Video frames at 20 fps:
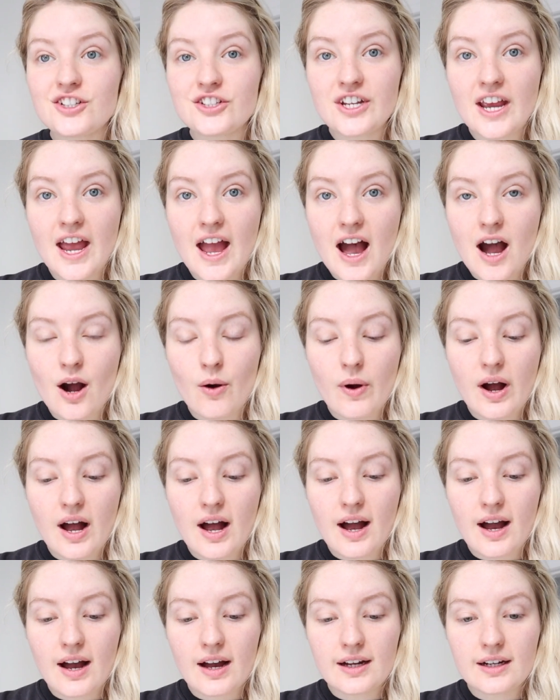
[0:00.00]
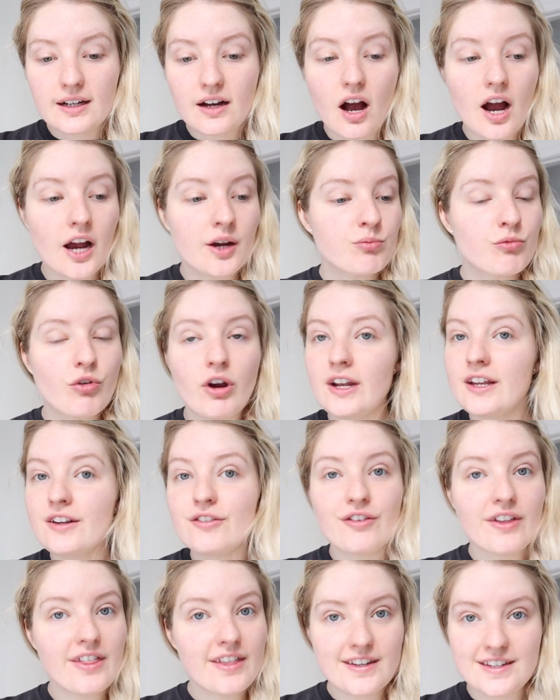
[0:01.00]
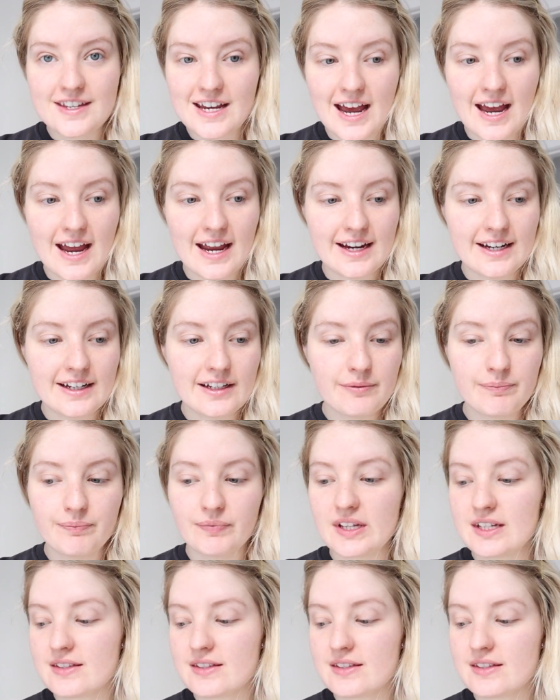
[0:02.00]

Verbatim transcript: a shower, I'm ready for the day.